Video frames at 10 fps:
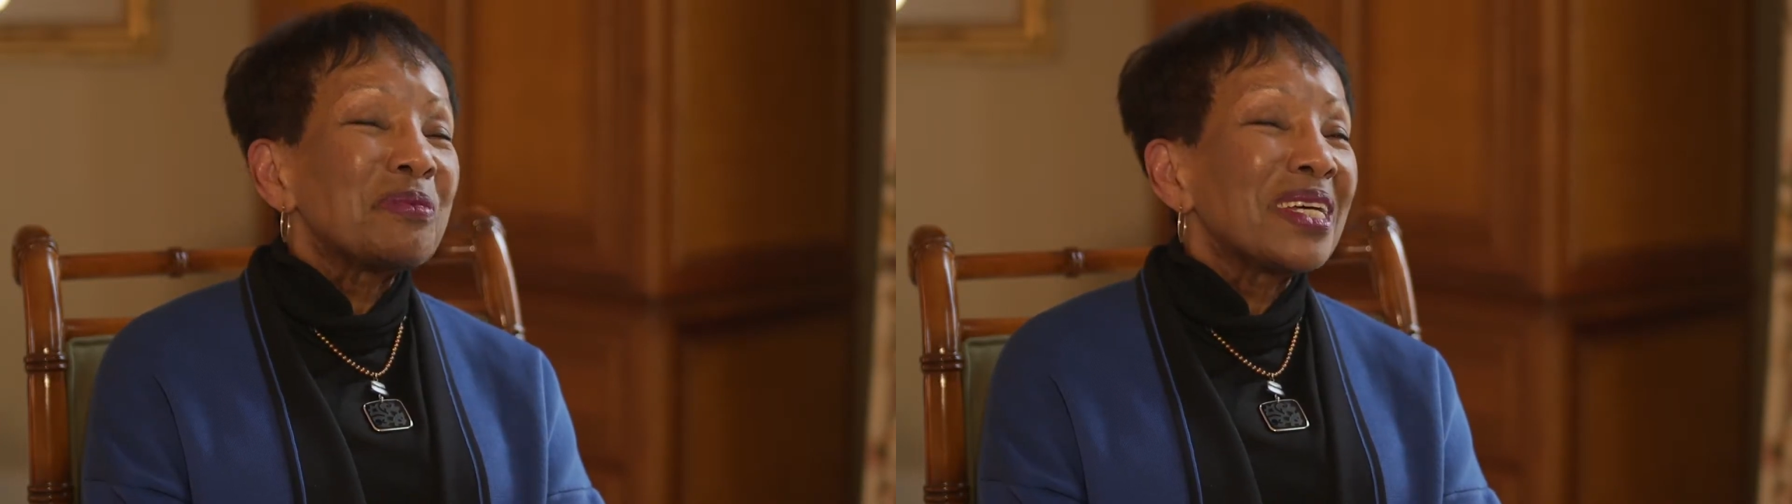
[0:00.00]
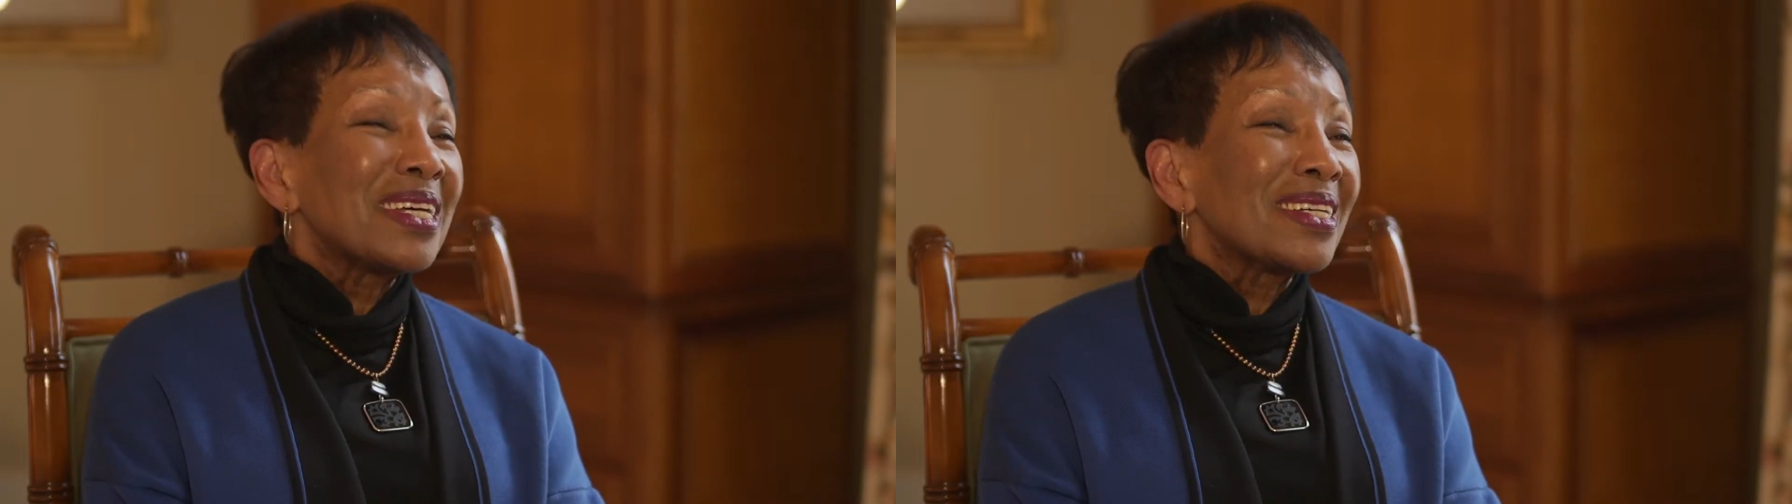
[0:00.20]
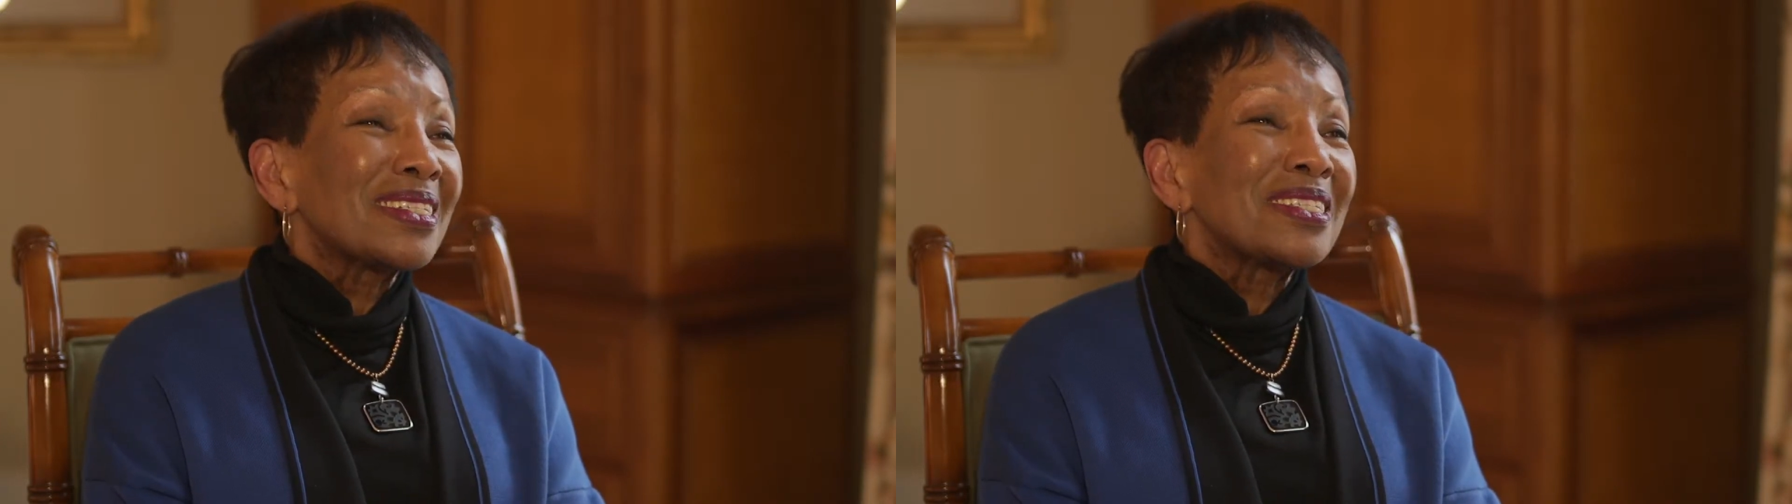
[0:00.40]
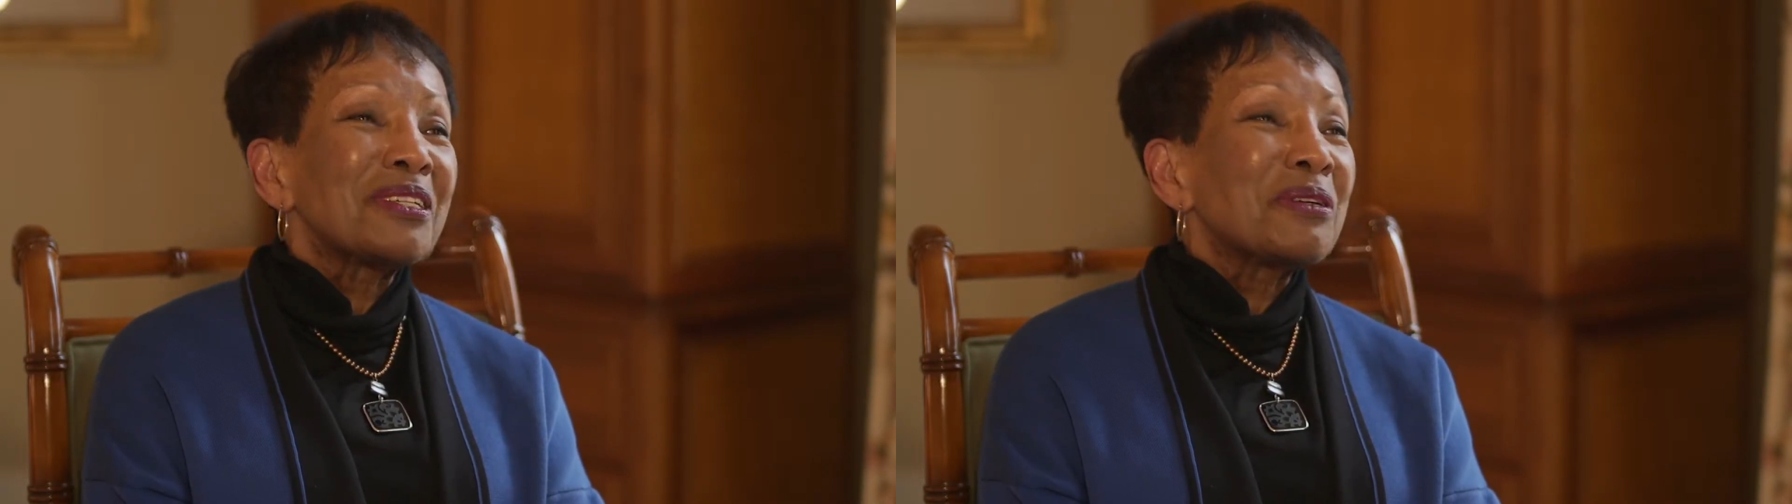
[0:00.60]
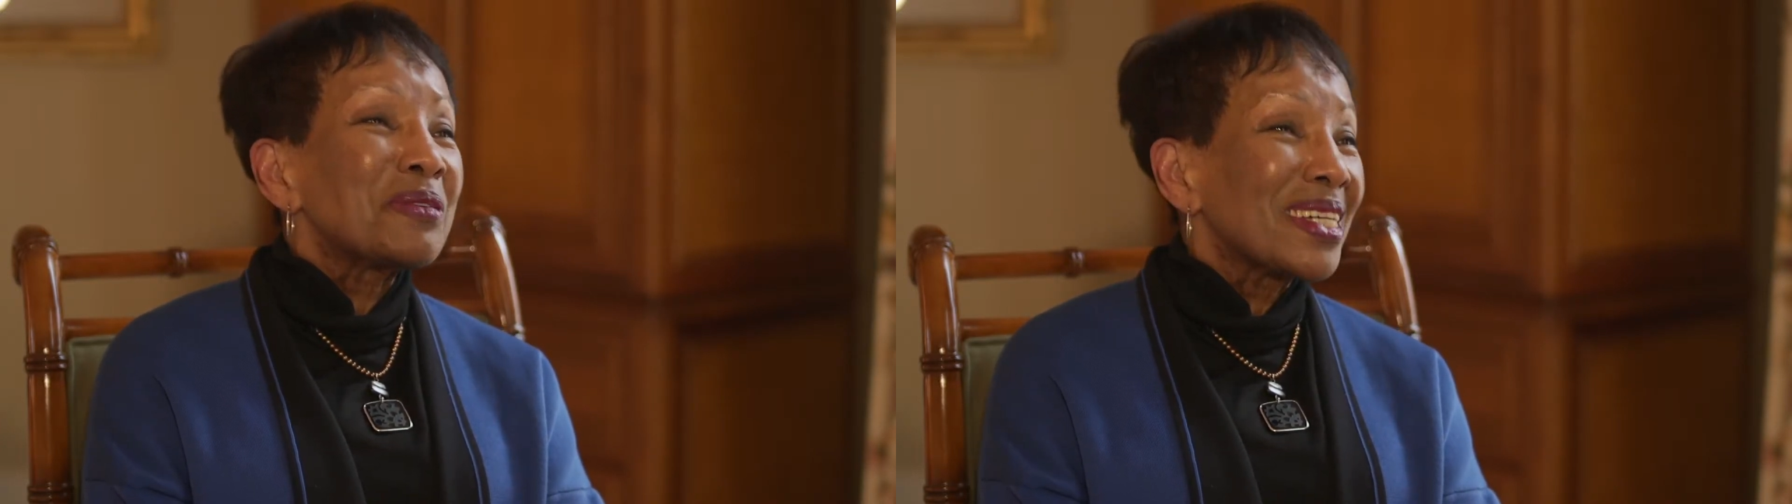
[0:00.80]
being
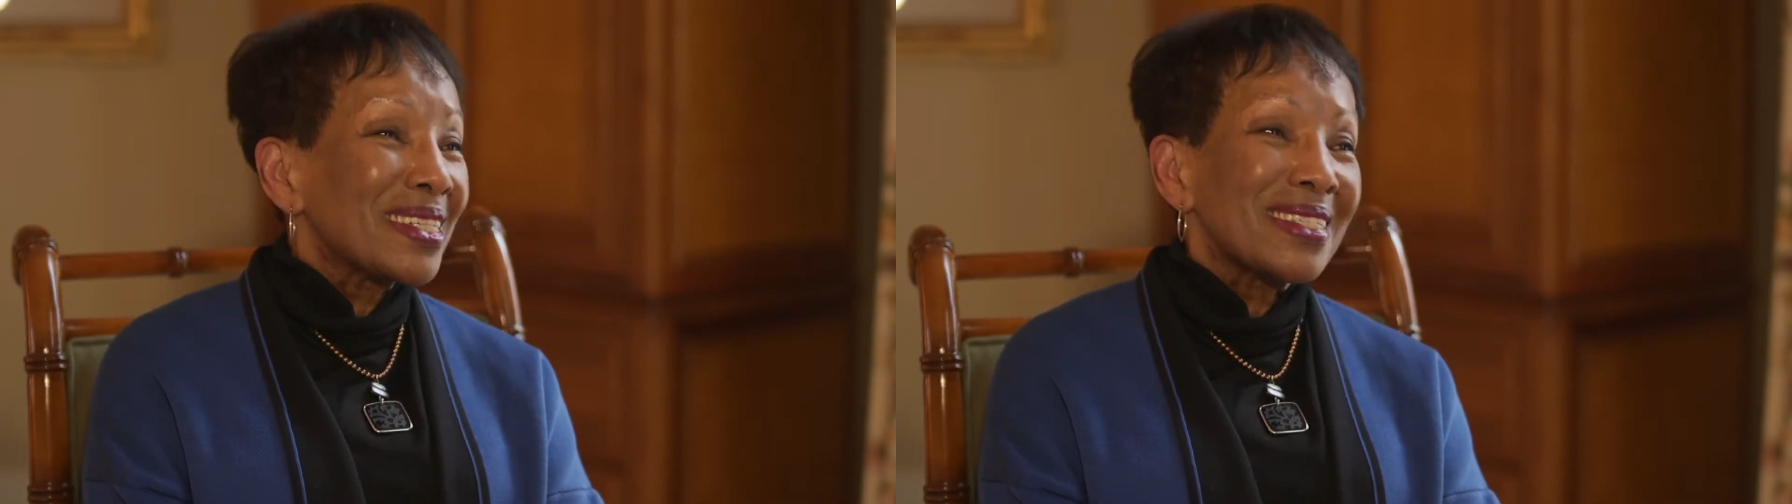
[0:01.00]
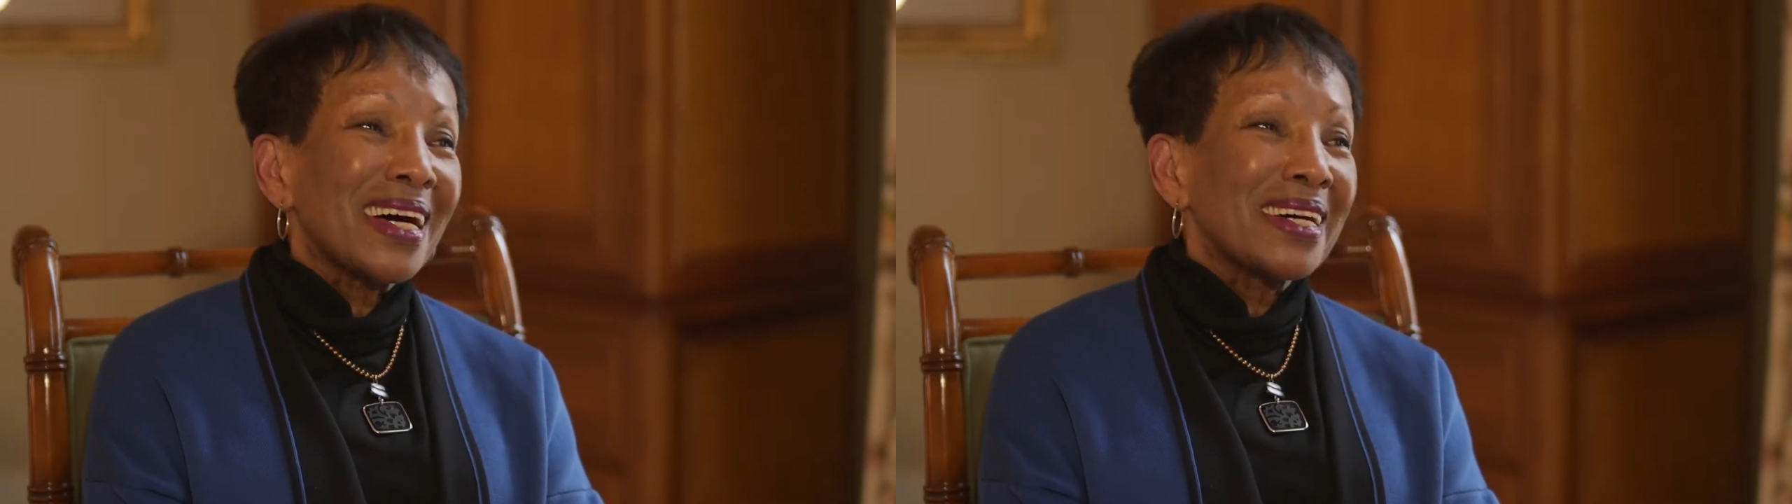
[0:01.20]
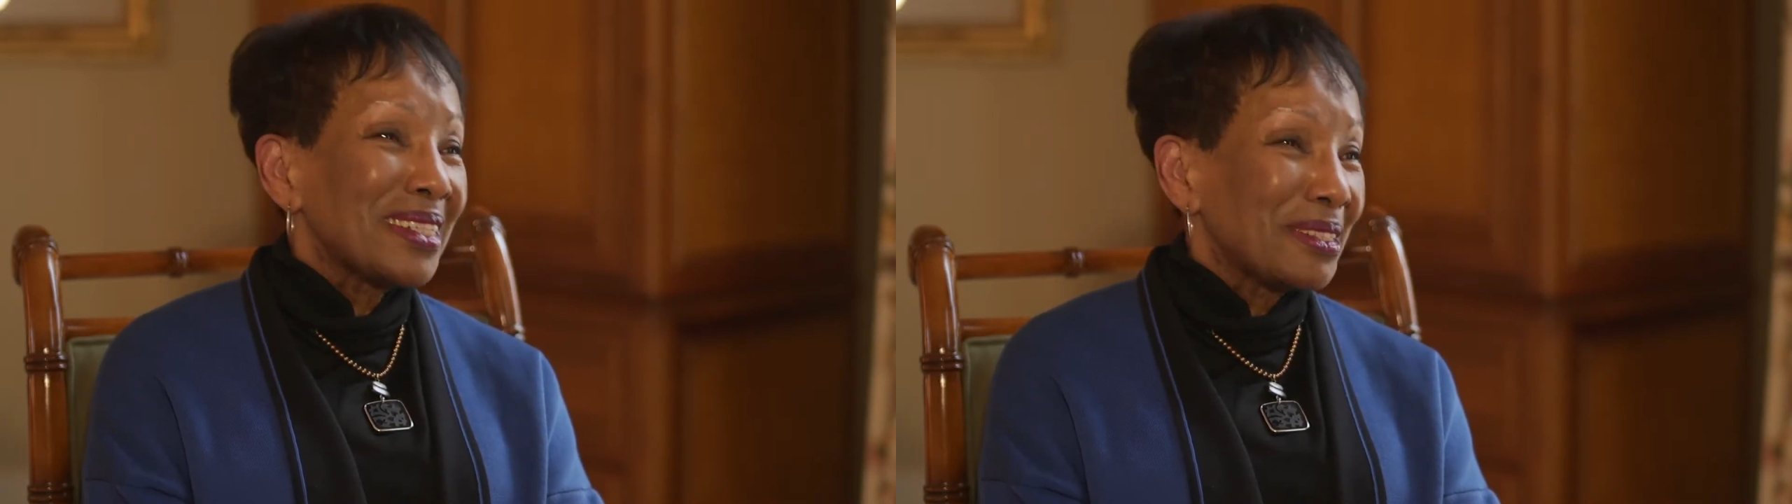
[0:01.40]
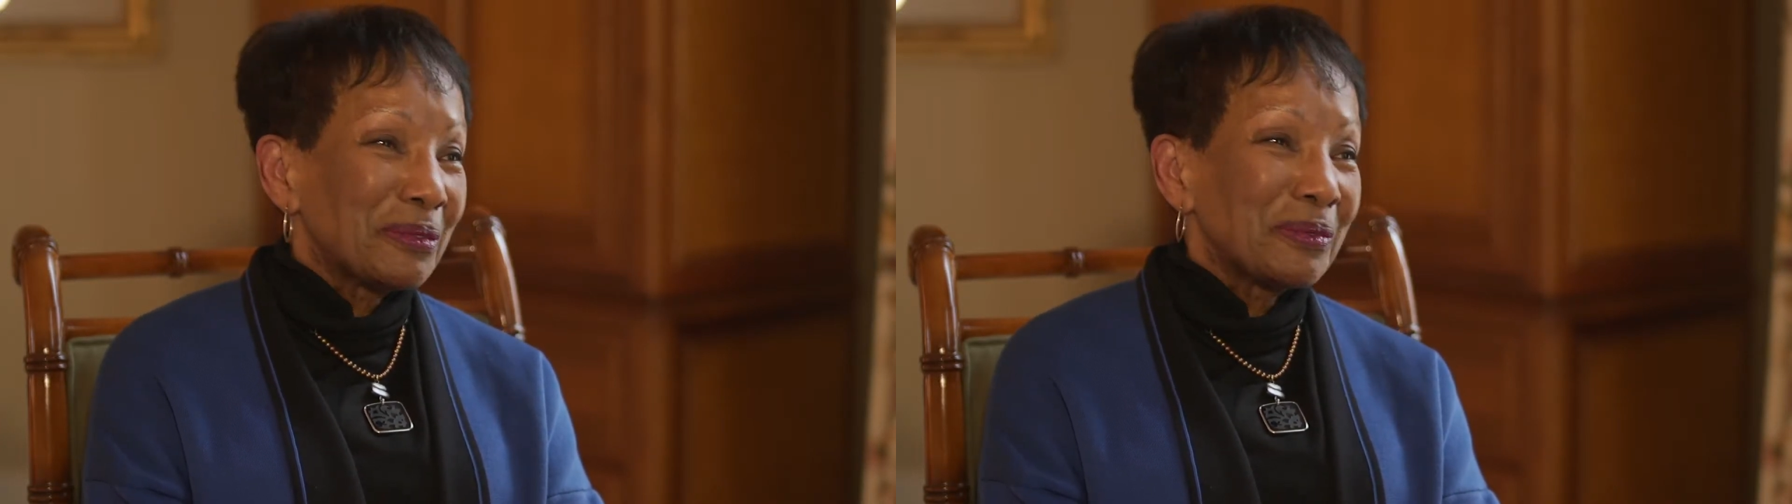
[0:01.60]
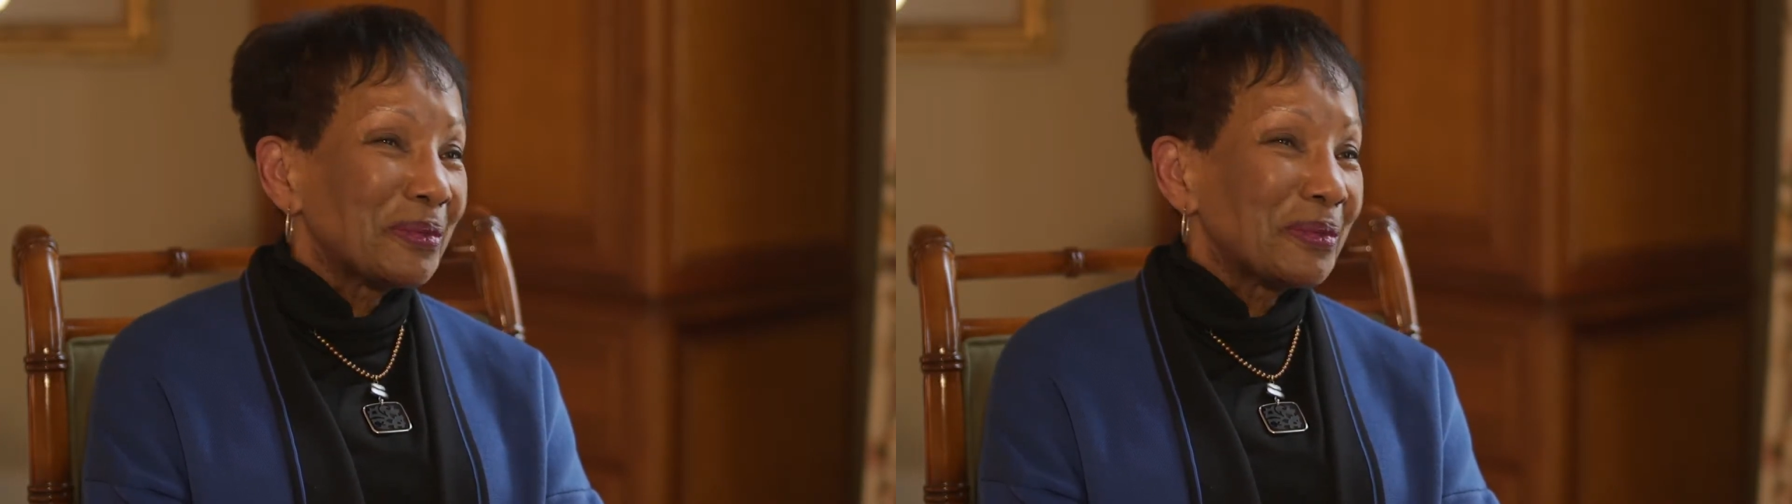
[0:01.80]
so excited